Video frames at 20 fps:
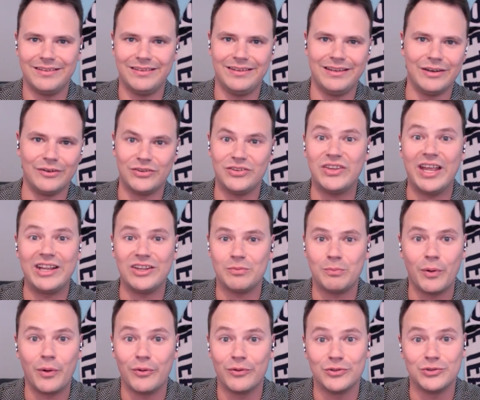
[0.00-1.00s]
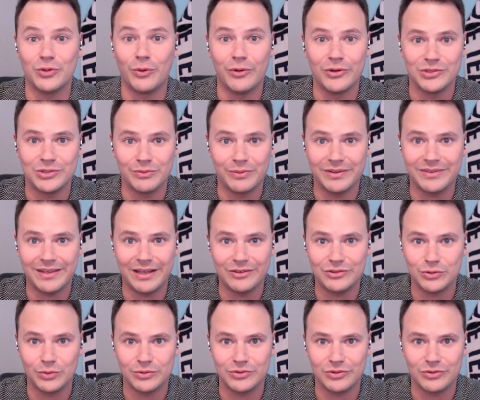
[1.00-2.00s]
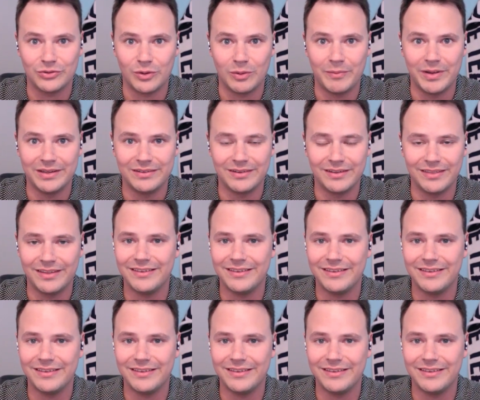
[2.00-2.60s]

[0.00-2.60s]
Statesboro, Georgia with South Georgia Tormenta.